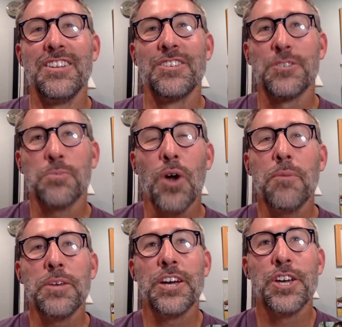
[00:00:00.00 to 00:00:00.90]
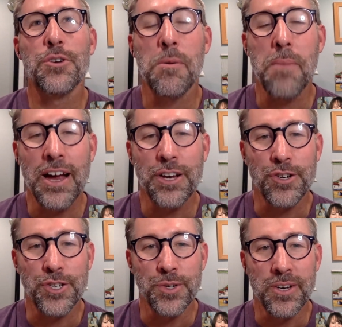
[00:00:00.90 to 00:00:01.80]
So it's probably a good reminder
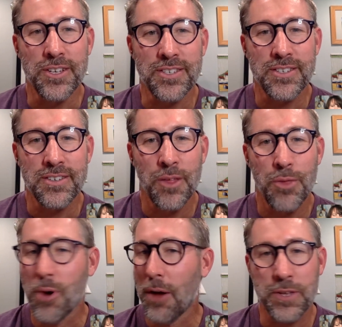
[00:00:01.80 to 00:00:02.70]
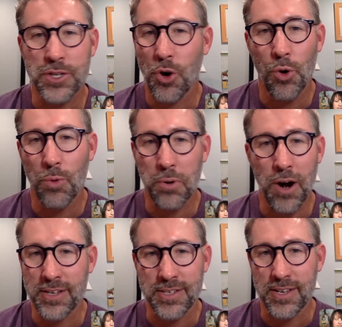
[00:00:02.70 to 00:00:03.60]
to us throughout this whole
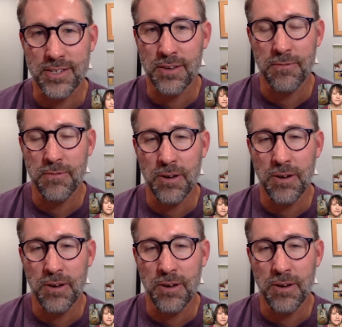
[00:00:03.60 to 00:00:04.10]
process of